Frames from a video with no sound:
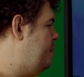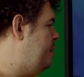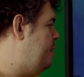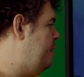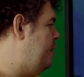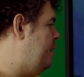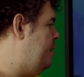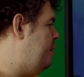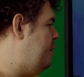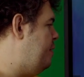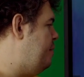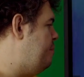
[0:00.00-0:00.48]

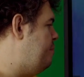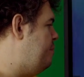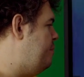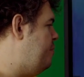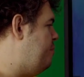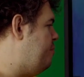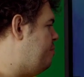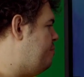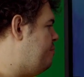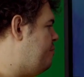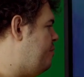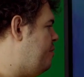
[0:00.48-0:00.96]
and then move
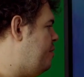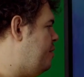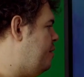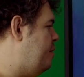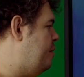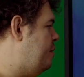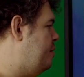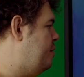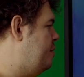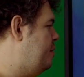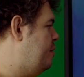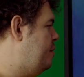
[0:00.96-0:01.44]
them right,
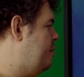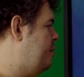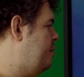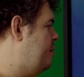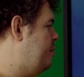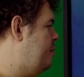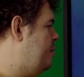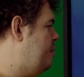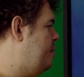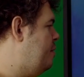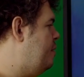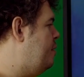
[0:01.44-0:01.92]

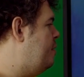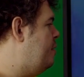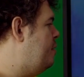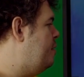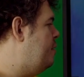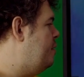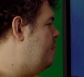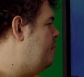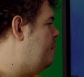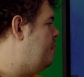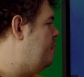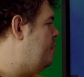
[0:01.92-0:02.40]

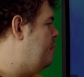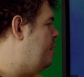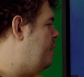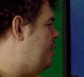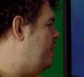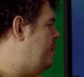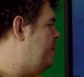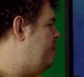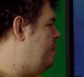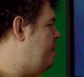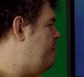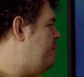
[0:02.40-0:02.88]

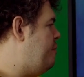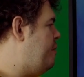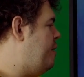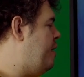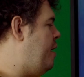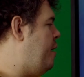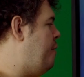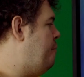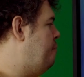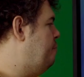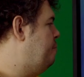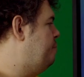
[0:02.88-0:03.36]
and there we go.
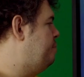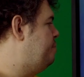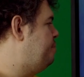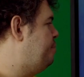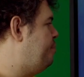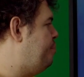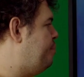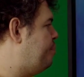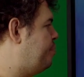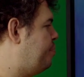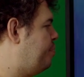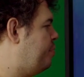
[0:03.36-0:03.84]

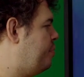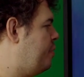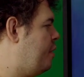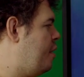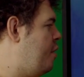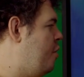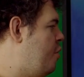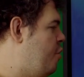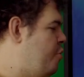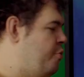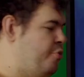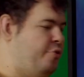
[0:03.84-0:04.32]

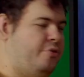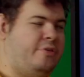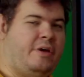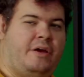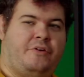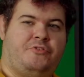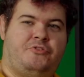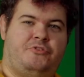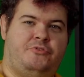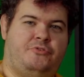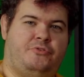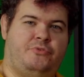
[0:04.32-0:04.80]
So that's
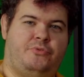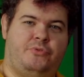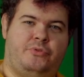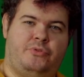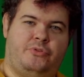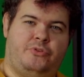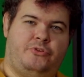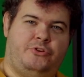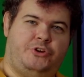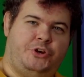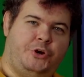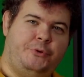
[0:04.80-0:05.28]

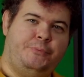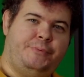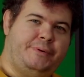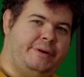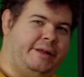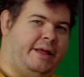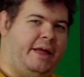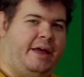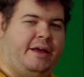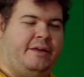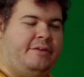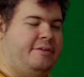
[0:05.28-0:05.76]

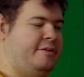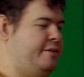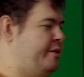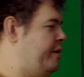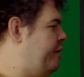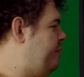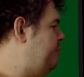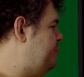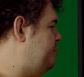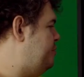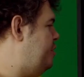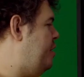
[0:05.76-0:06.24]
duplicated our
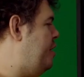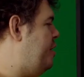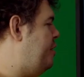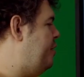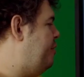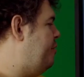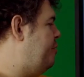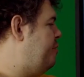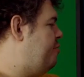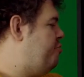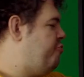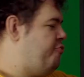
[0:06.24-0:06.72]
entire
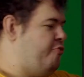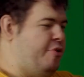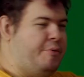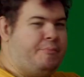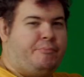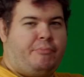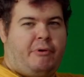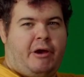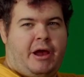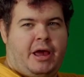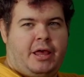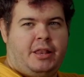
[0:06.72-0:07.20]
script
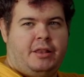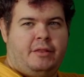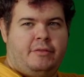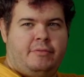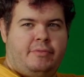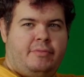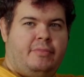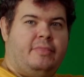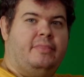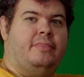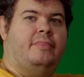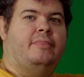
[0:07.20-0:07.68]
brain,
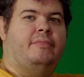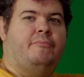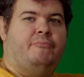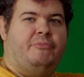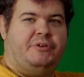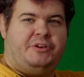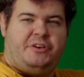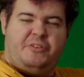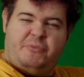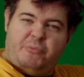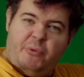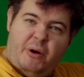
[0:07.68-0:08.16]
which
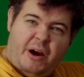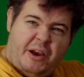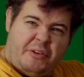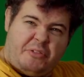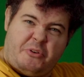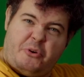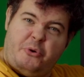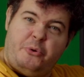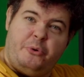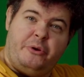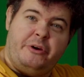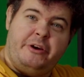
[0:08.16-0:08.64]
is why it's
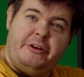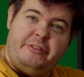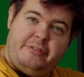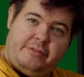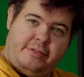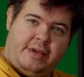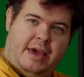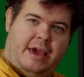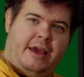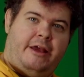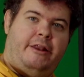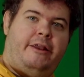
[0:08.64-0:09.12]
called a
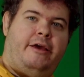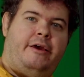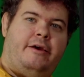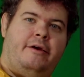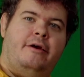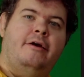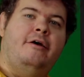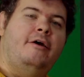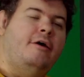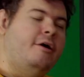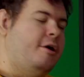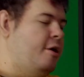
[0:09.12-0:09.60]
container,
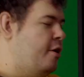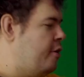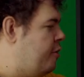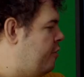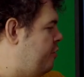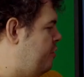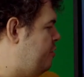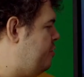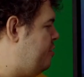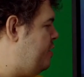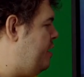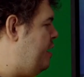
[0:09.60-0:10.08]

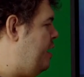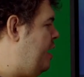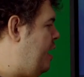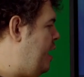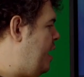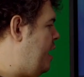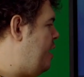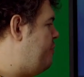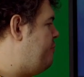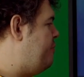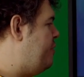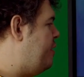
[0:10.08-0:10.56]
because
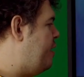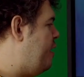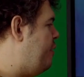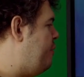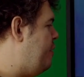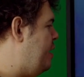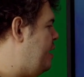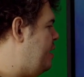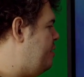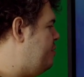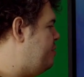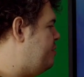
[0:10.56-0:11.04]
if we go
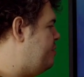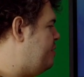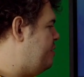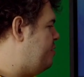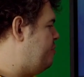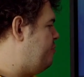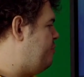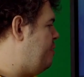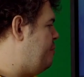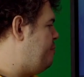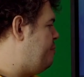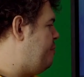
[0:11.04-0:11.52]
into the
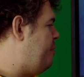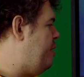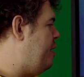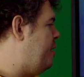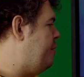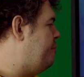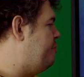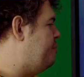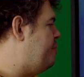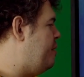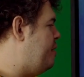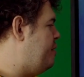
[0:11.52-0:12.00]
script brain
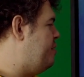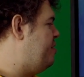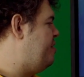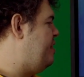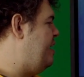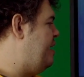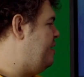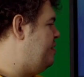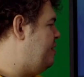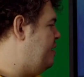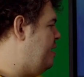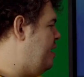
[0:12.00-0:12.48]
by
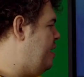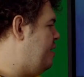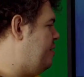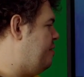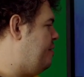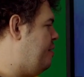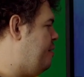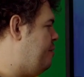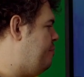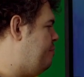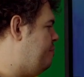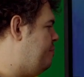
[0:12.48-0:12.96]
selecting it
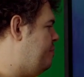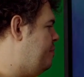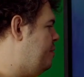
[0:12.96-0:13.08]
and